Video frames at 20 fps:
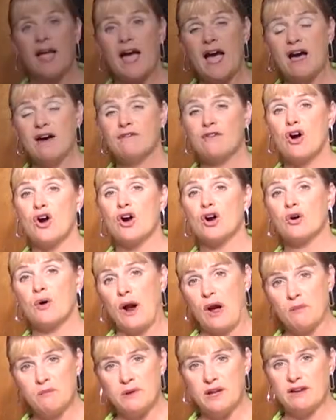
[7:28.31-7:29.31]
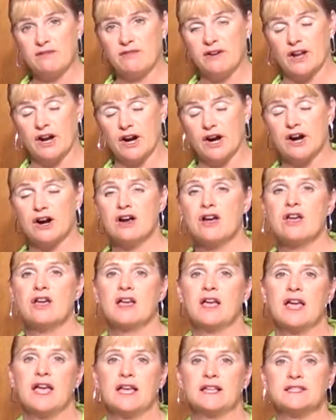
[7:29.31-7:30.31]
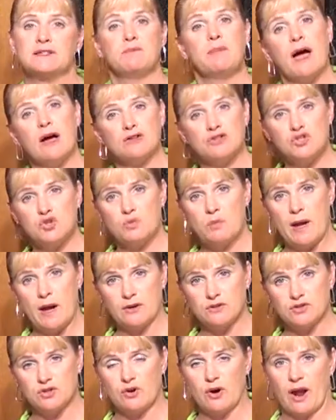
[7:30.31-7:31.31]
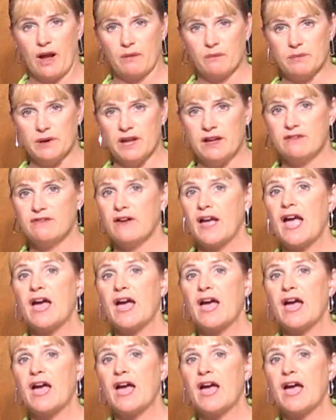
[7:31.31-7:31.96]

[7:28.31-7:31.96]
have our ground beef here. It's about 2 pounds of ground beef,